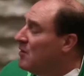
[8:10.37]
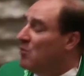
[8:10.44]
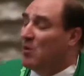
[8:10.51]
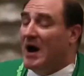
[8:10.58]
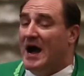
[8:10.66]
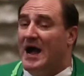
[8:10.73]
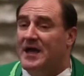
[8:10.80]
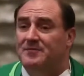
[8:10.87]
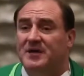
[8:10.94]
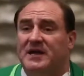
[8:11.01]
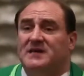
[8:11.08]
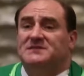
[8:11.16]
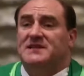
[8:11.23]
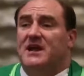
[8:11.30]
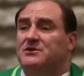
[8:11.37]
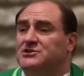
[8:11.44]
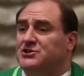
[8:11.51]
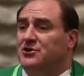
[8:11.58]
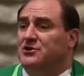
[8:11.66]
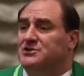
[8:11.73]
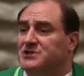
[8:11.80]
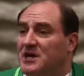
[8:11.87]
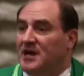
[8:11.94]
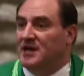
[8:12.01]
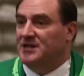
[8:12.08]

Why? Because they are church